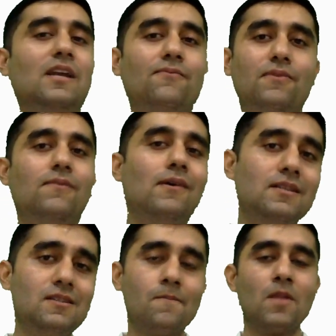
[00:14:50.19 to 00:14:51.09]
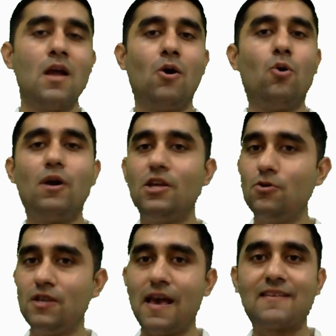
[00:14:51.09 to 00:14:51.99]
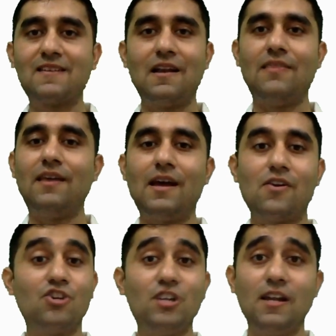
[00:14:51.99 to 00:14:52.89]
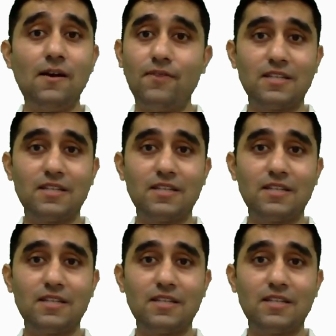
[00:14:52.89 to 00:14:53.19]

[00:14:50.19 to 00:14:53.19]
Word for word: And if the ones who are using Excel and they are rigid enough,